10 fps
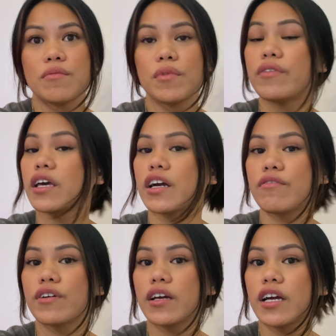moving here
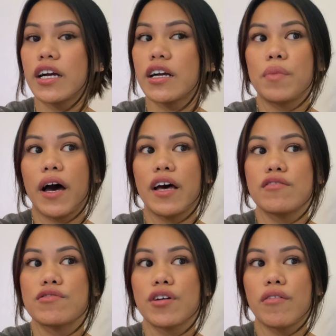for a year.
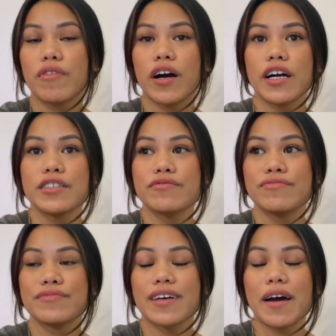But so far, far,
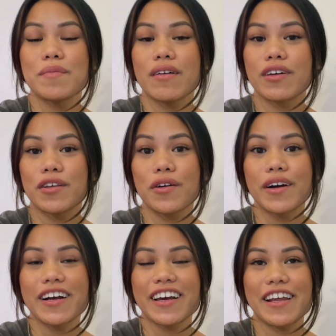I'm loving New
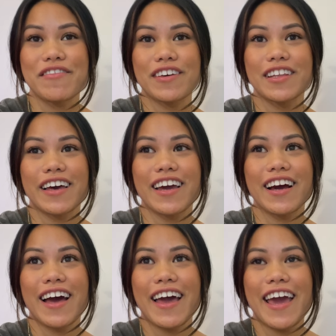York and I feel like
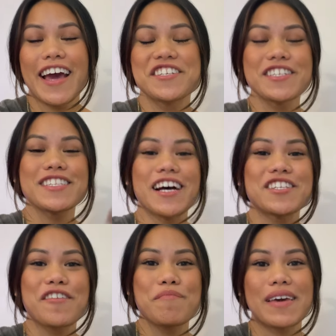it's just such
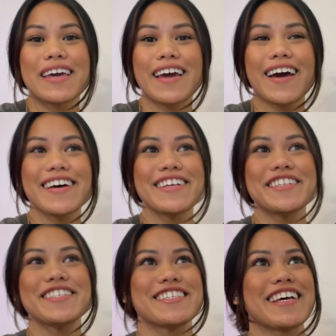a me
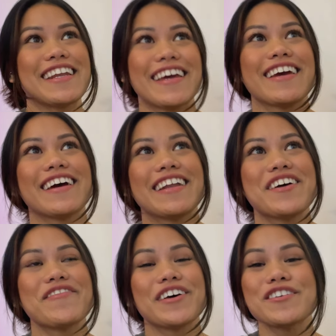city and
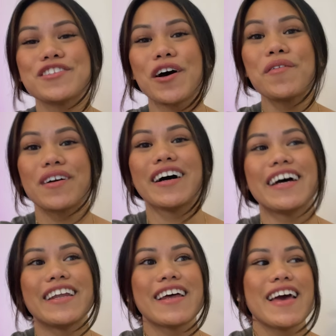it feels so
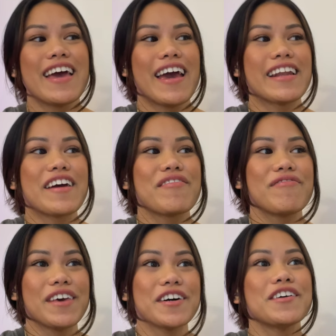good and I
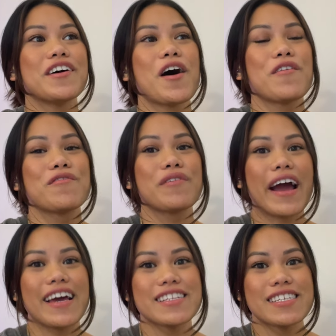feel
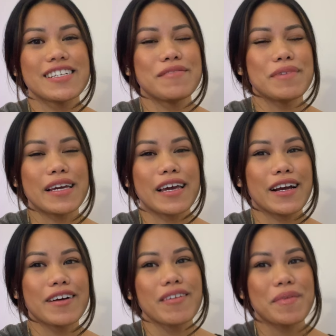right being
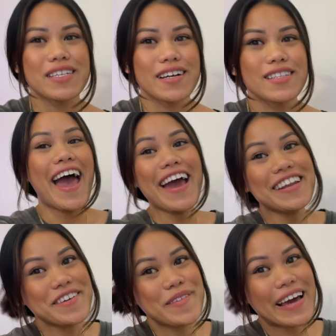here, if that makes sense.
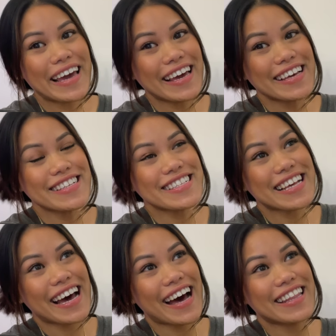Anyways,
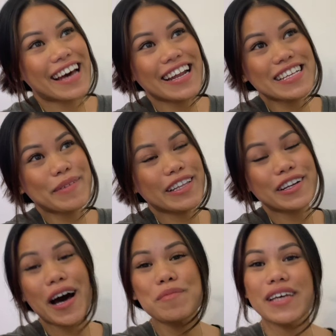that is my
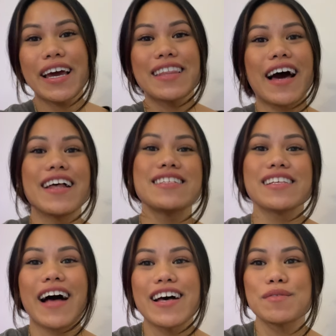little update. That is the
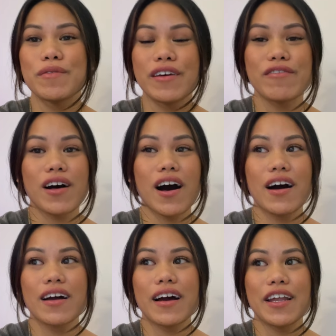last moving
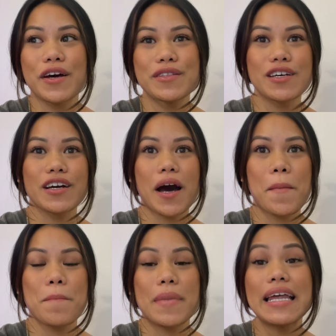vlog. I know it took a
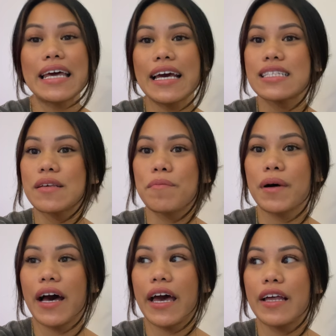minute,
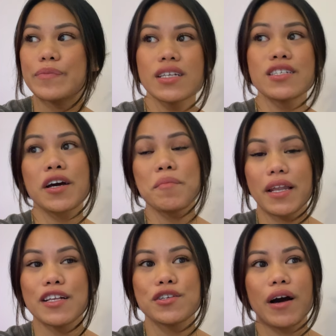but it took a
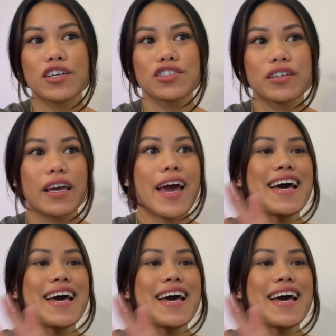minute to actually